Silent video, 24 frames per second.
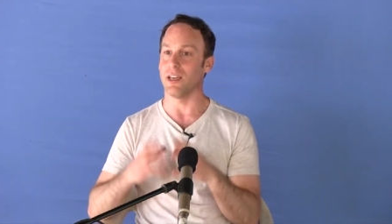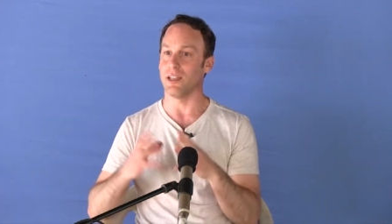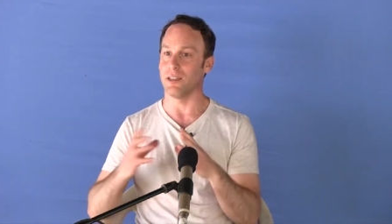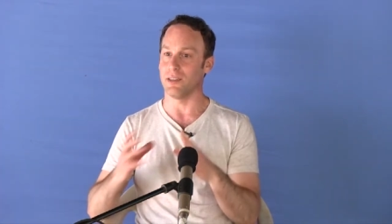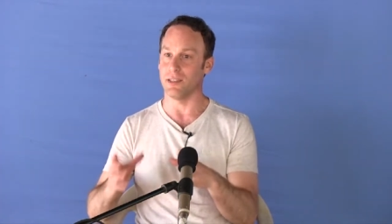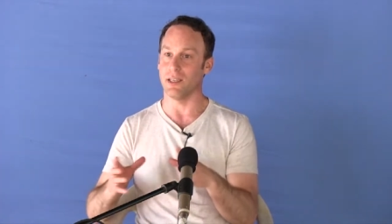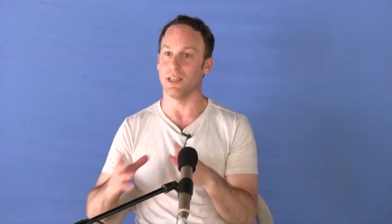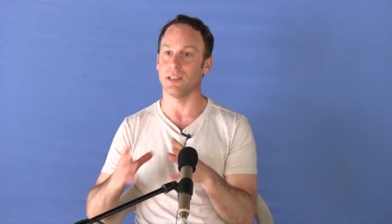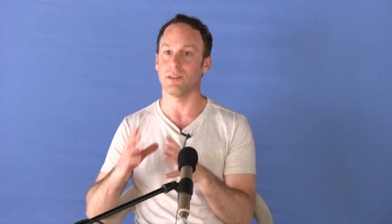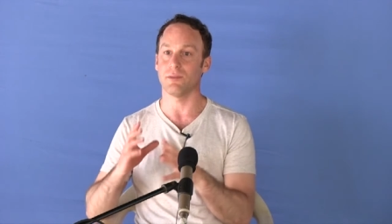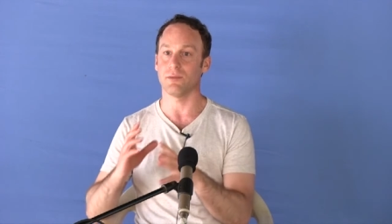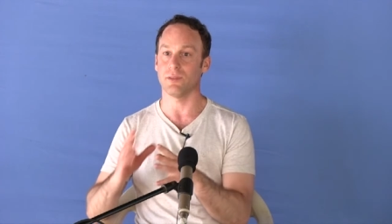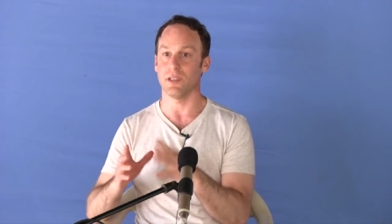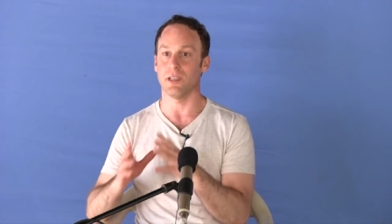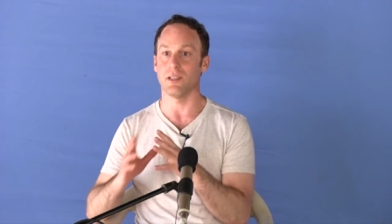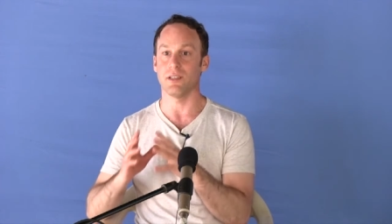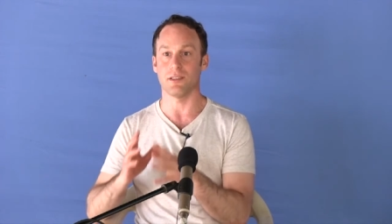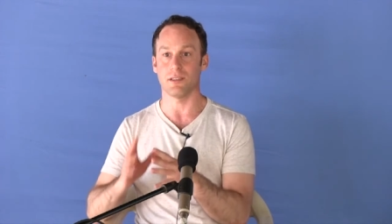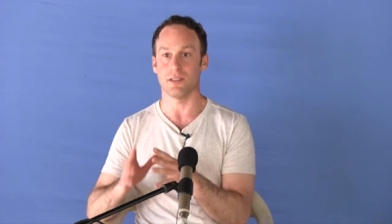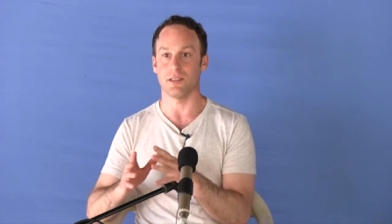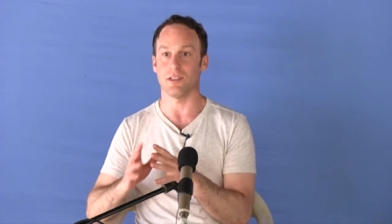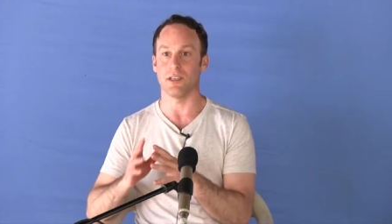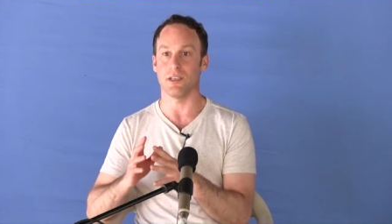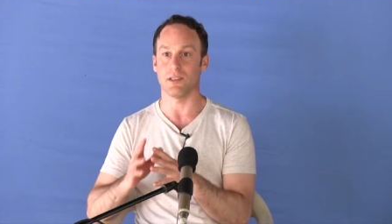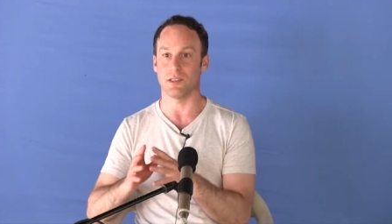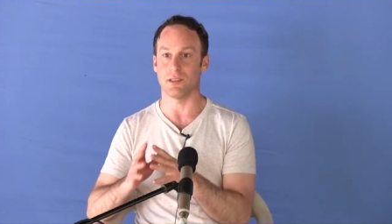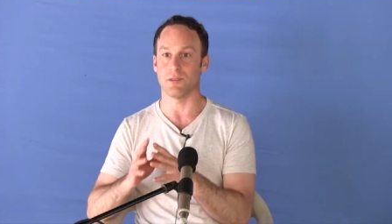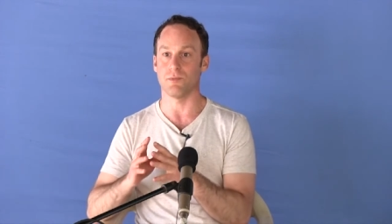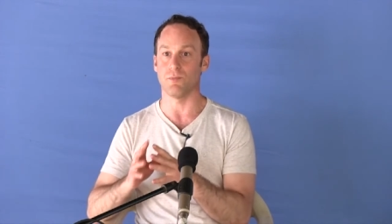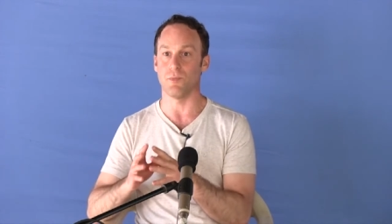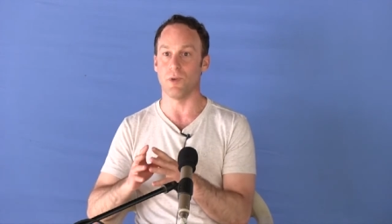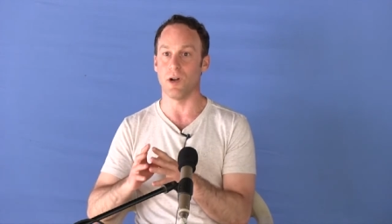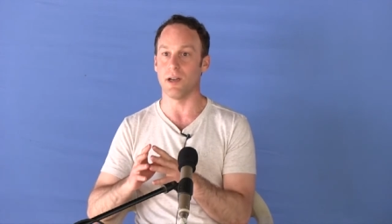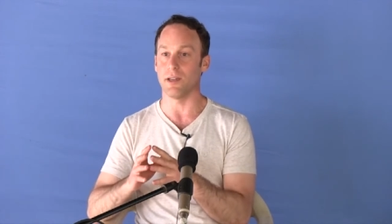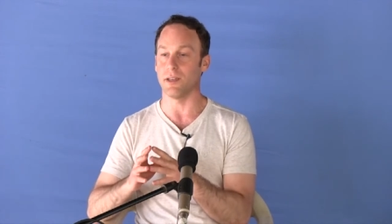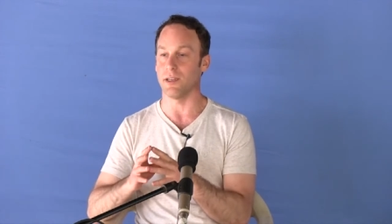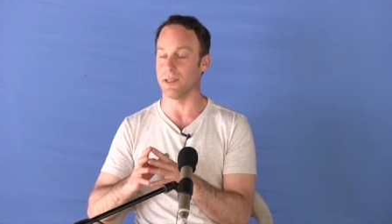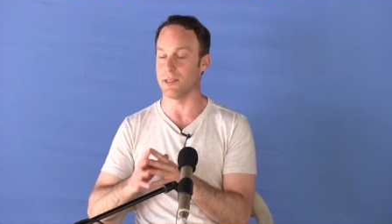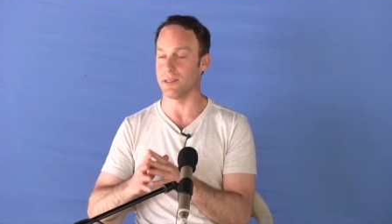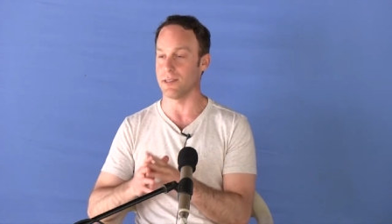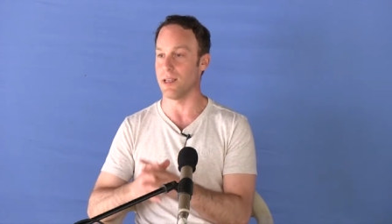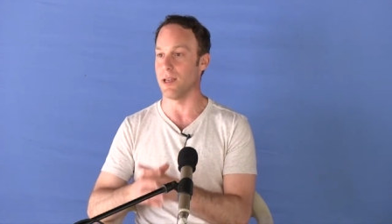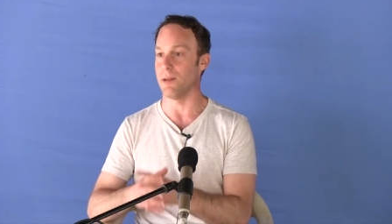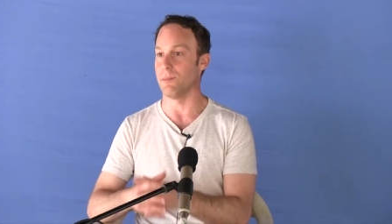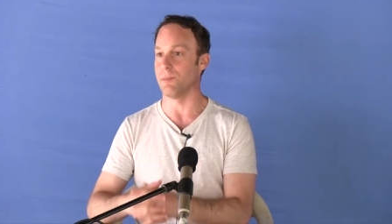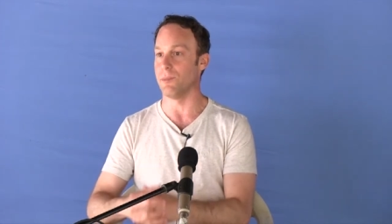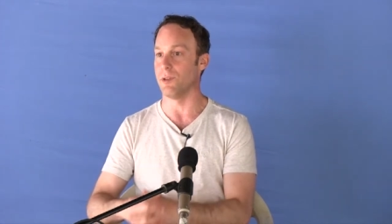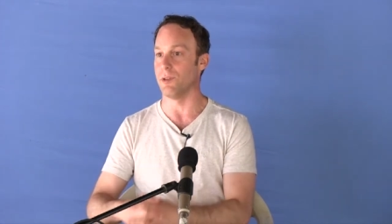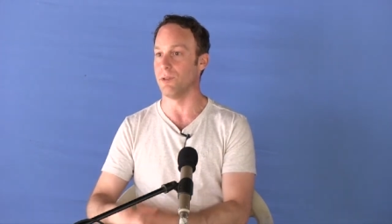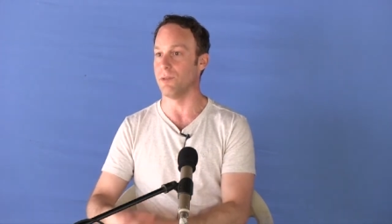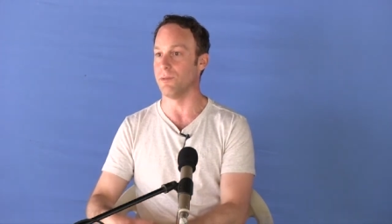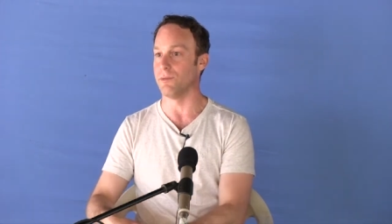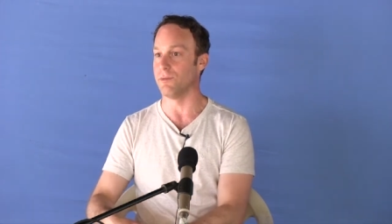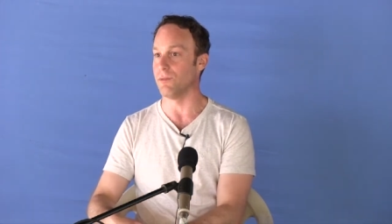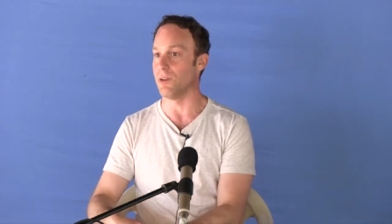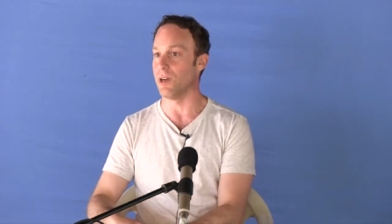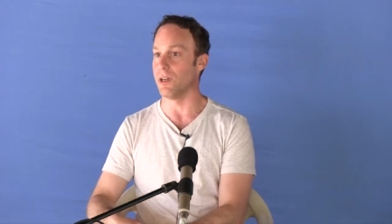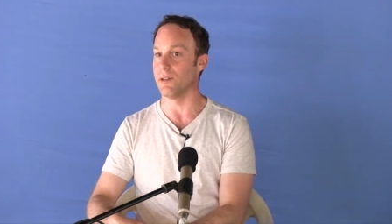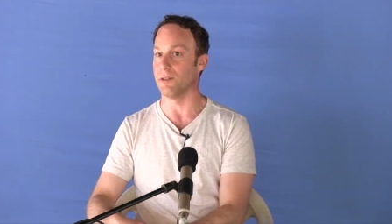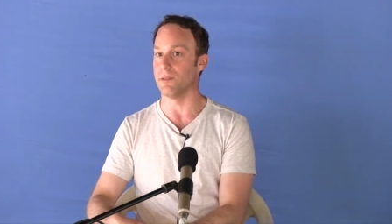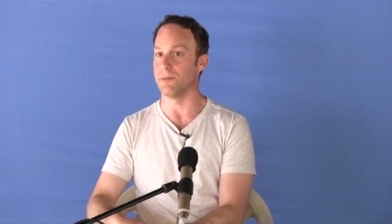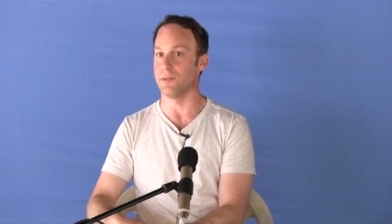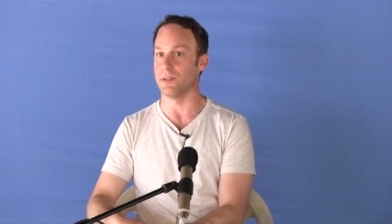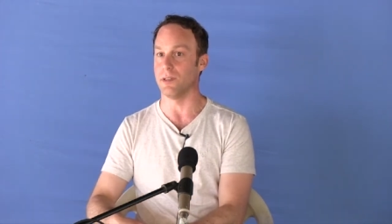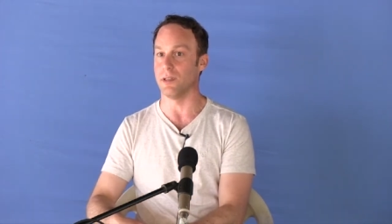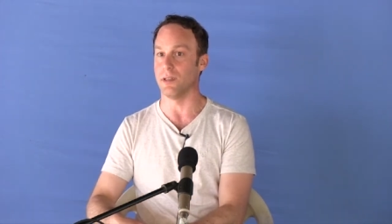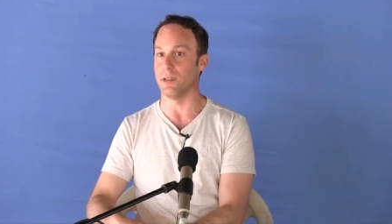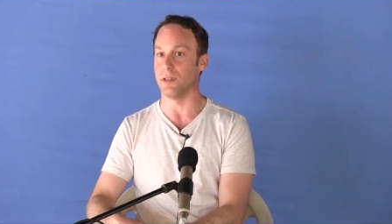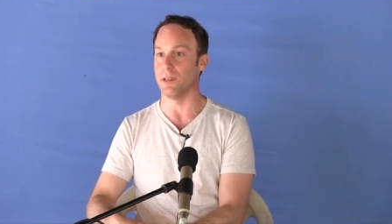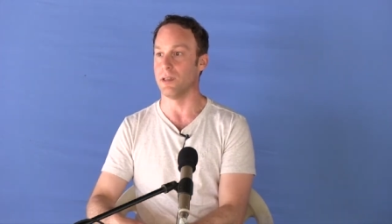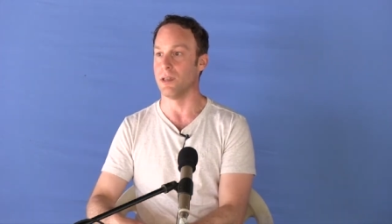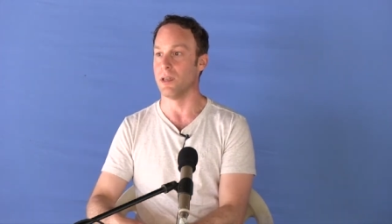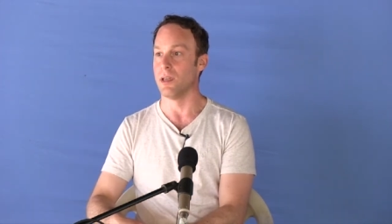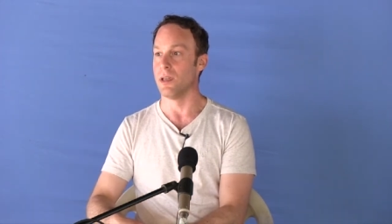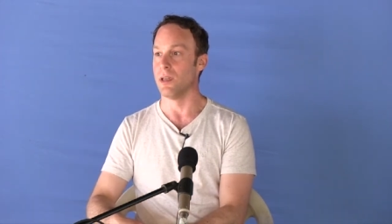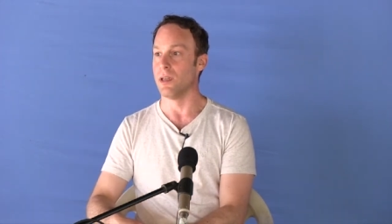And that is just one example of one of the